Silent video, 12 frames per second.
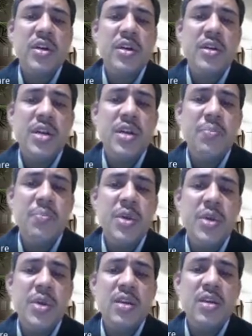
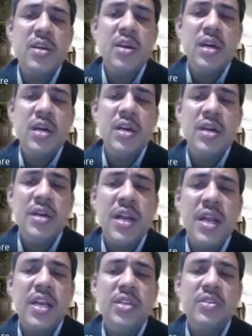dripping,
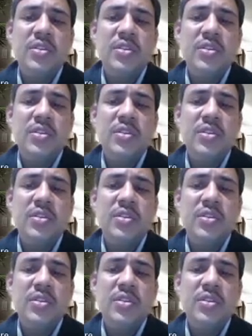drainage